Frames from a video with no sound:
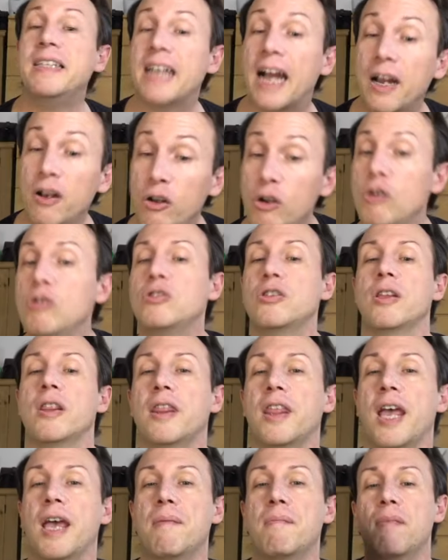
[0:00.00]
but by
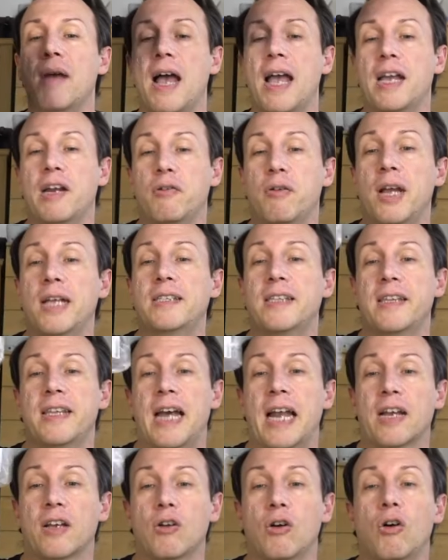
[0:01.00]
diluting them, I
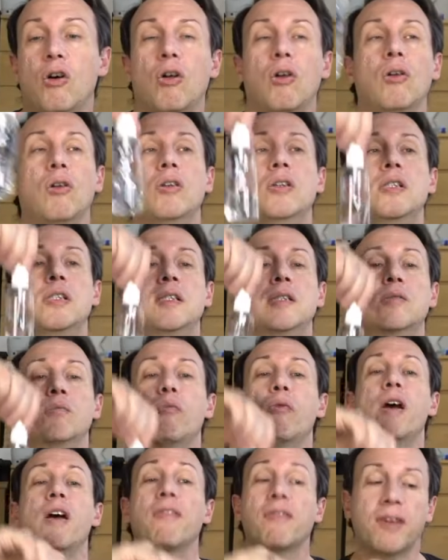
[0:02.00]
created the
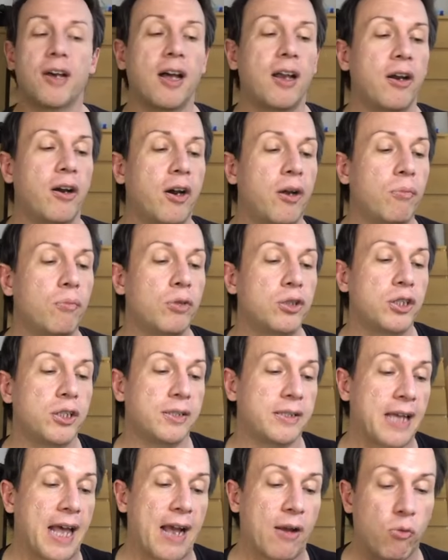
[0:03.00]
alcohol way of
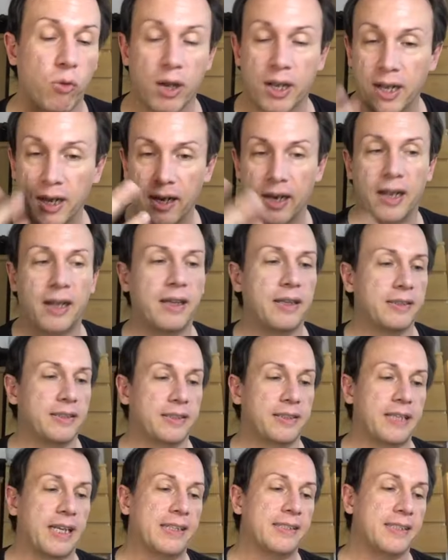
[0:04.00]
coloring, which is aqua
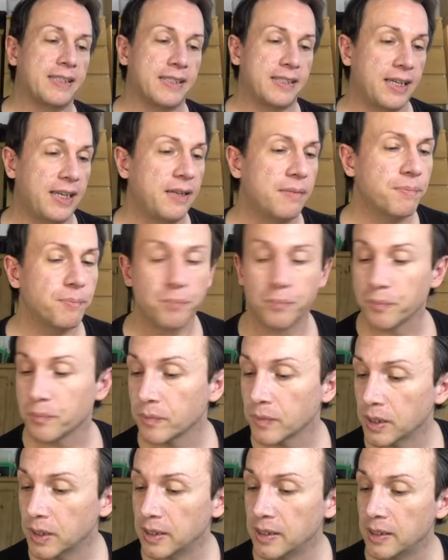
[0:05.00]
color
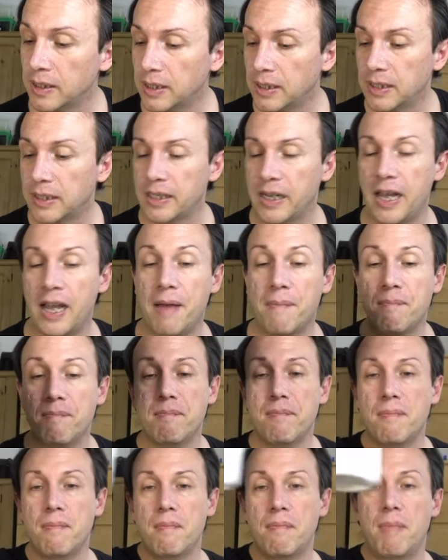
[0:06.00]
density.
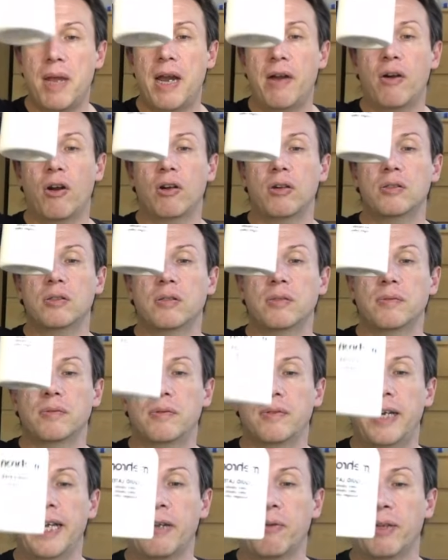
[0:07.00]
Uh,
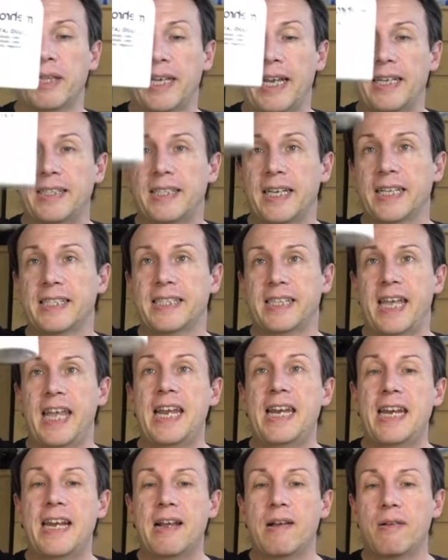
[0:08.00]
Mehron liquid
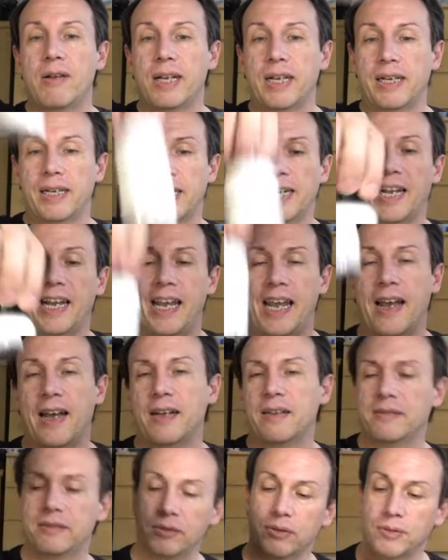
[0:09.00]
latex in
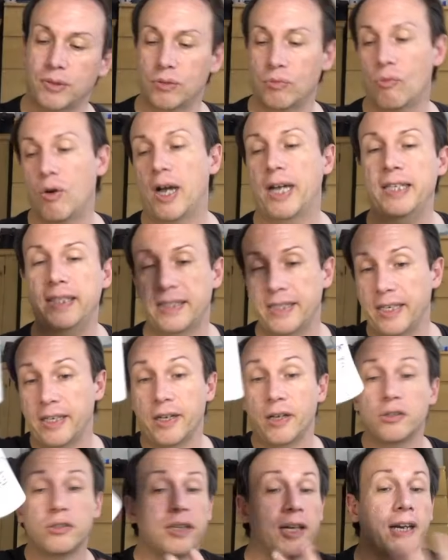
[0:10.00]
clear
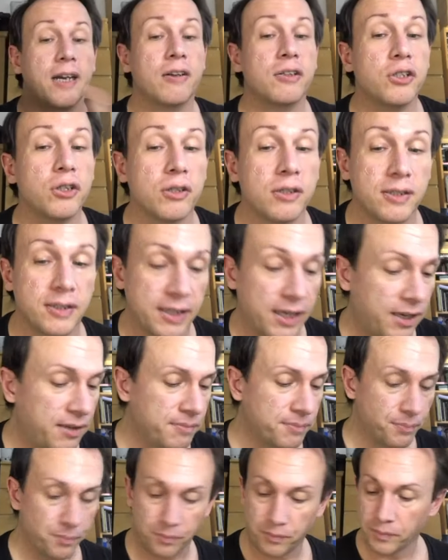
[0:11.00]
white. It goes clear, as you
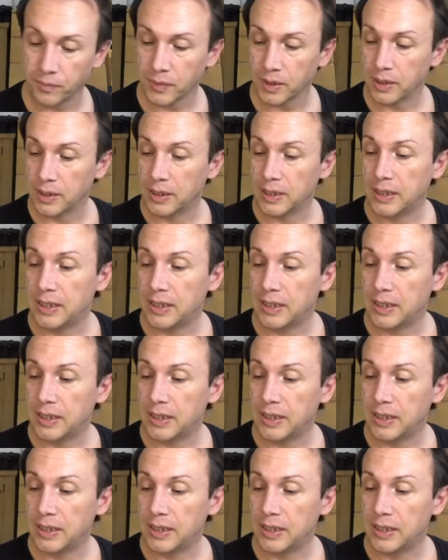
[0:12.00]
can see.